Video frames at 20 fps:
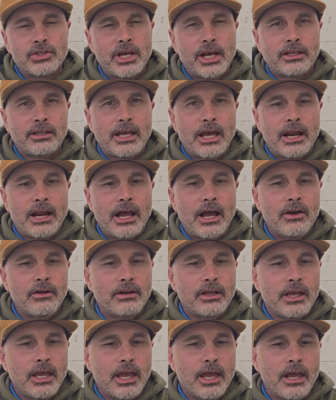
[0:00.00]
Check that
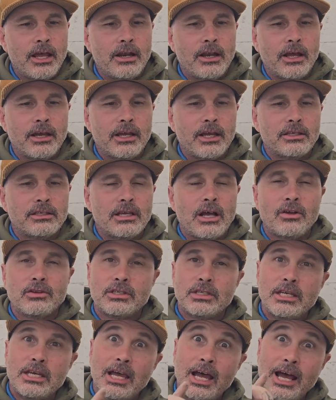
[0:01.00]
out, and I guess I'll
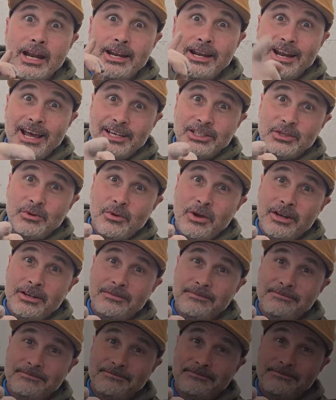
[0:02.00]
see you on the next one.